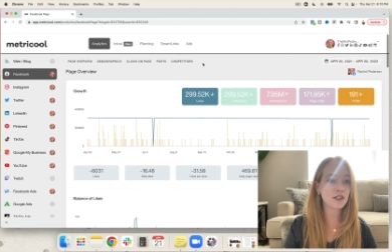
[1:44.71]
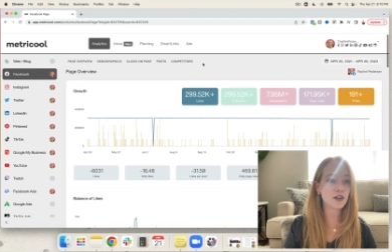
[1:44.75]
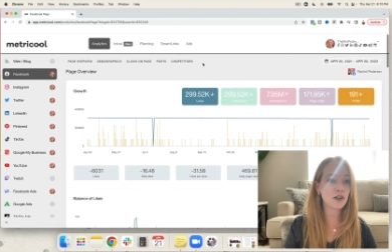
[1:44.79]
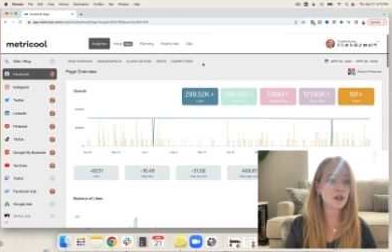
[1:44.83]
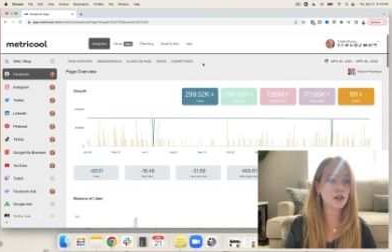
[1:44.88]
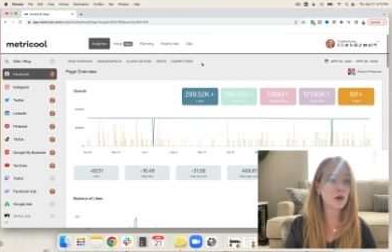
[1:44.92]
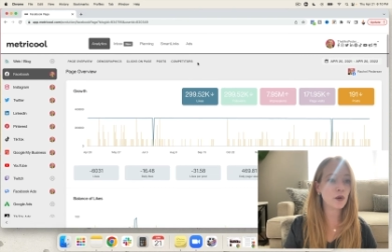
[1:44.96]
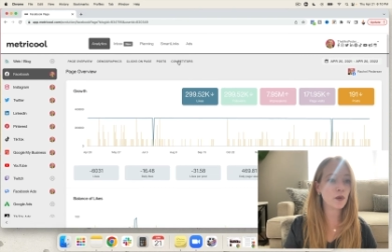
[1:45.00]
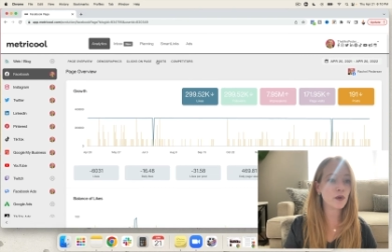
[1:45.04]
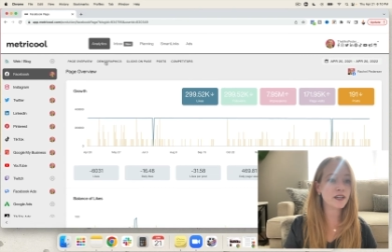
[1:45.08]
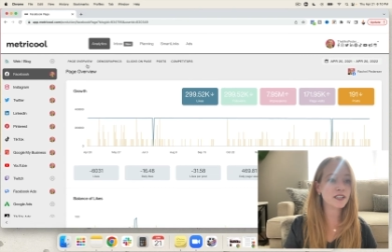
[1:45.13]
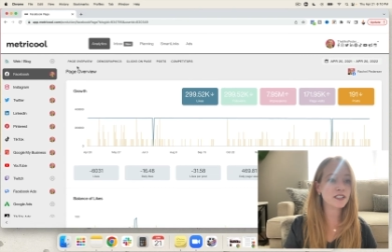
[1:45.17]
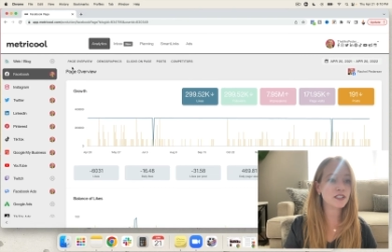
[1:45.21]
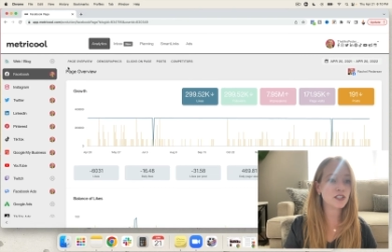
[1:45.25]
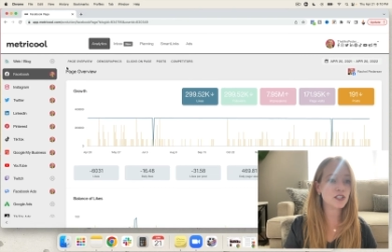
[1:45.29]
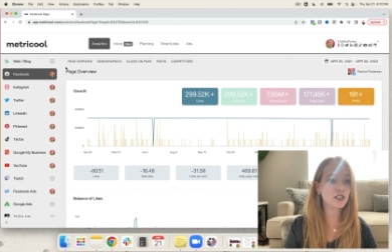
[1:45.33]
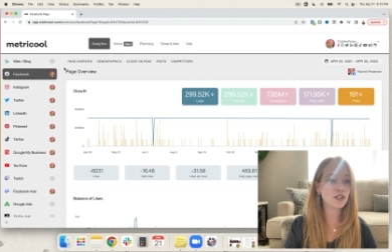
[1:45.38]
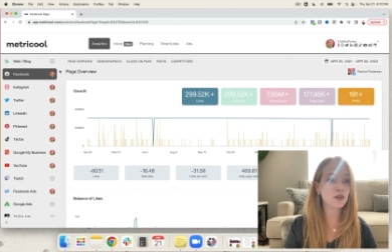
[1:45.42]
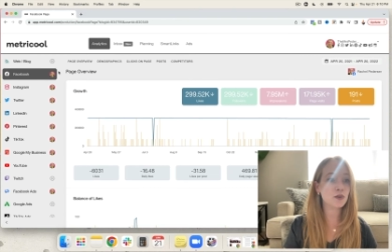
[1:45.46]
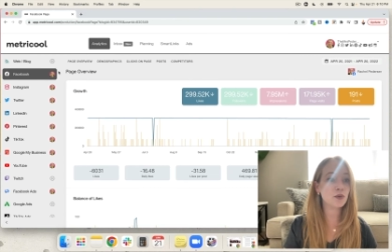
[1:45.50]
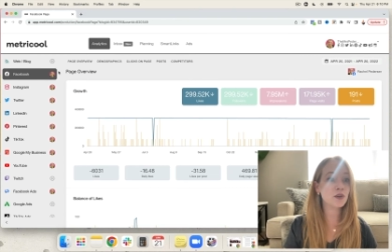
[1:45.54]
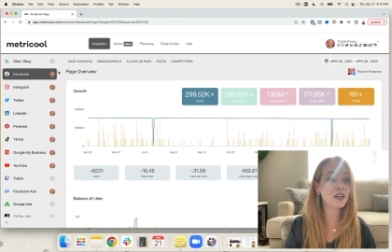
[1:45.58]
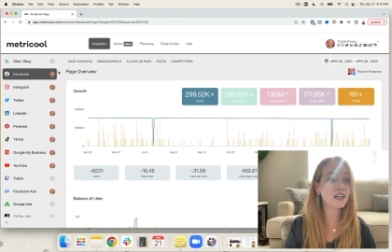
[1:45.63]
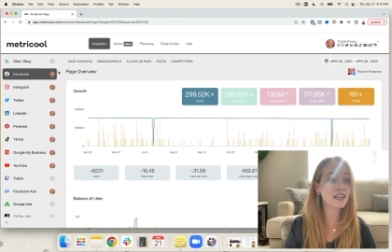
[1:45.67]
you're going
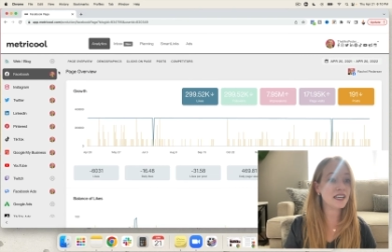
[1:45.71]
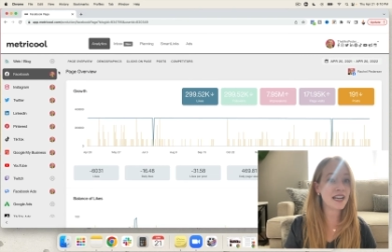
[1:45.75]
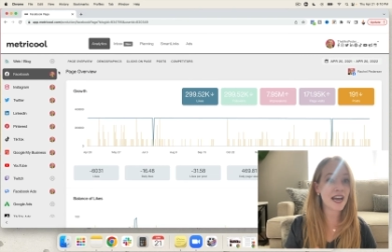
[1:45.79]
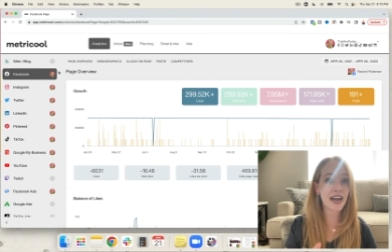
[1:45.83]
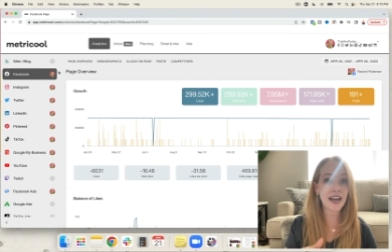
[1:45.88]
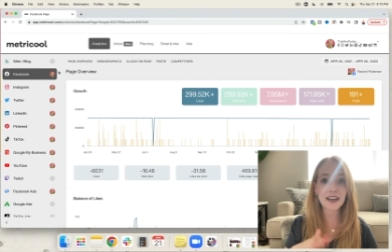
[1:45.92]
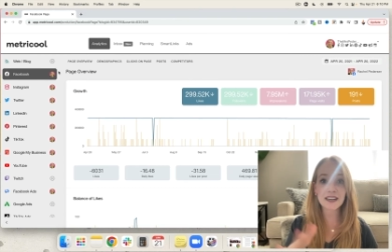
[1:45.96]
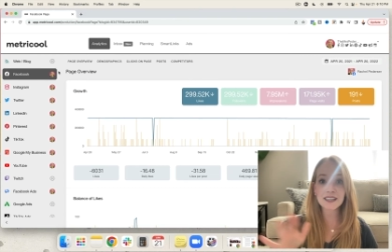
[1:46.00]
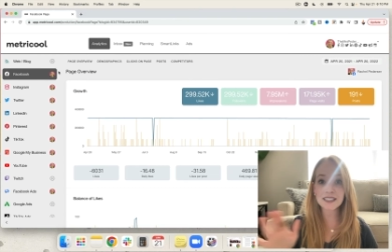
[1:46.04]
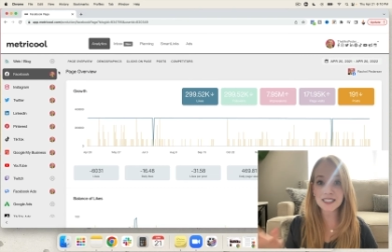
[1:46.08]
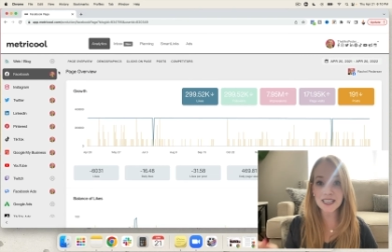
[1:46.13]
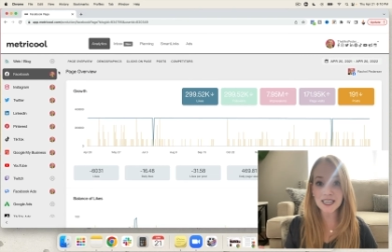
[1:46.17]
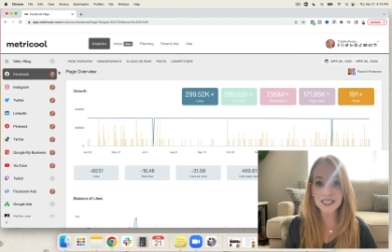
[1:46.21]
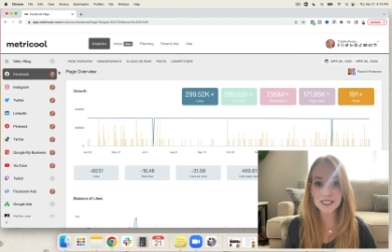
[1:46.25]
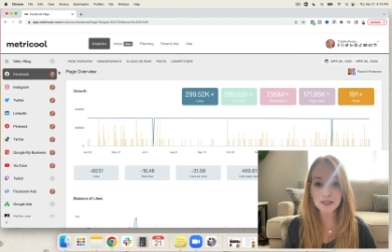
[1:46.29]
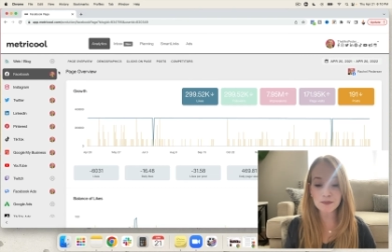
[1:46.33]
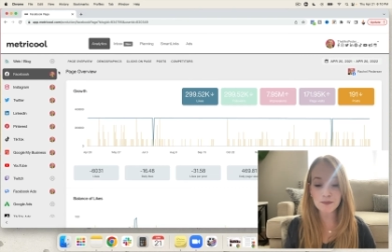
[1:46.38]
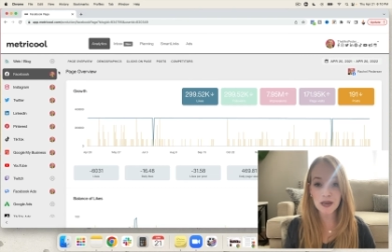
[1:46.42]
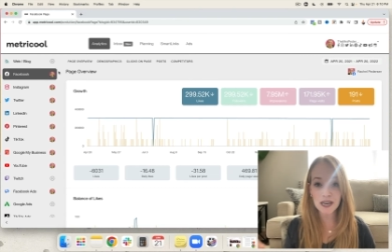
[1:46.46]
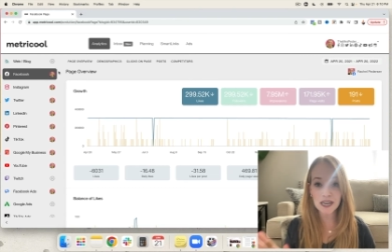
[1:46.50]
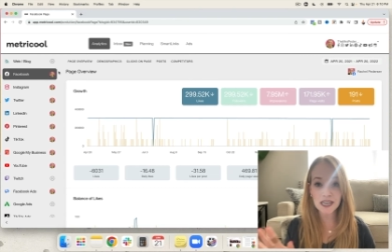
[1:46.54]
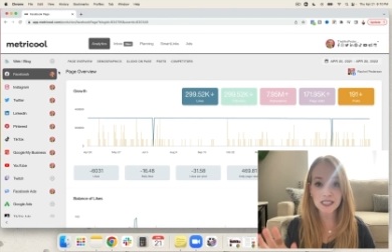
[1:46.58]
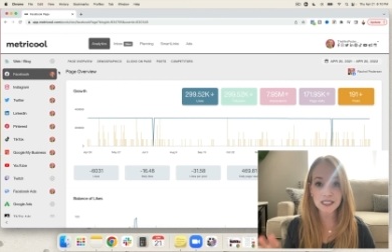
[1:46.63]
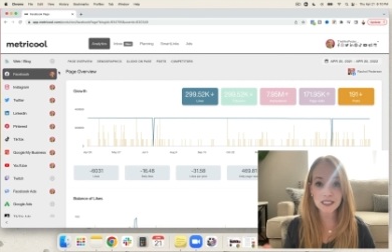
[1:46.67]
to connect as
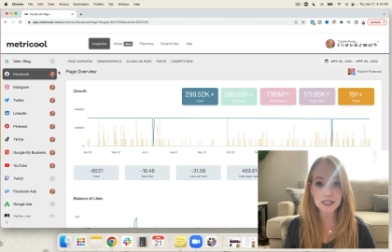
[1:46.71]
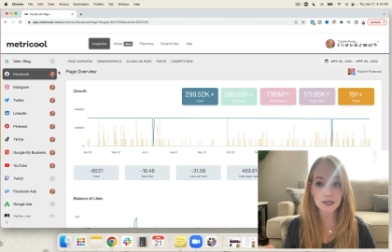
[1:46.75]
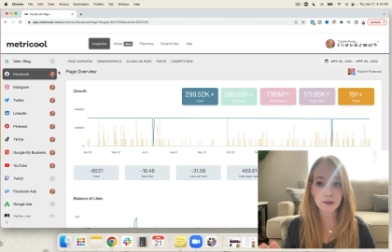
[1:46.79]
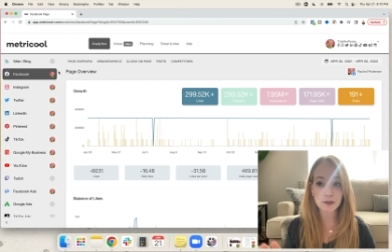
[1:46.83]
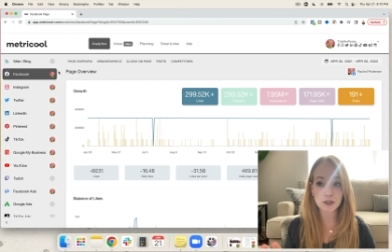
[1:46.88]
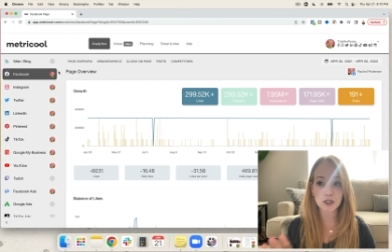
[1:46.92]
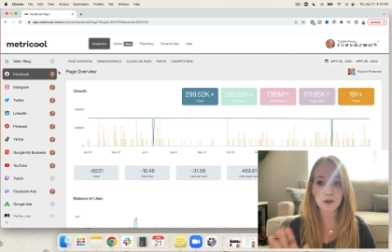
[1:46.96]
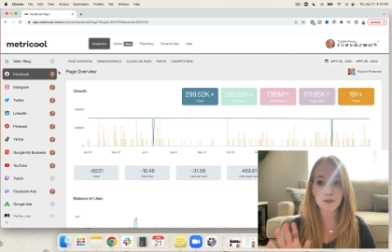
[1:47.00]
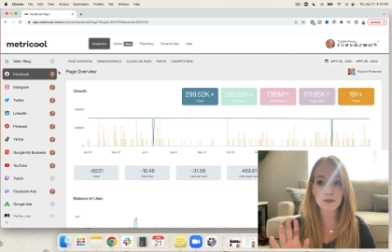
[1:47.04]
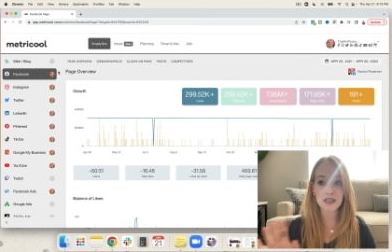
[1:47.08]
many social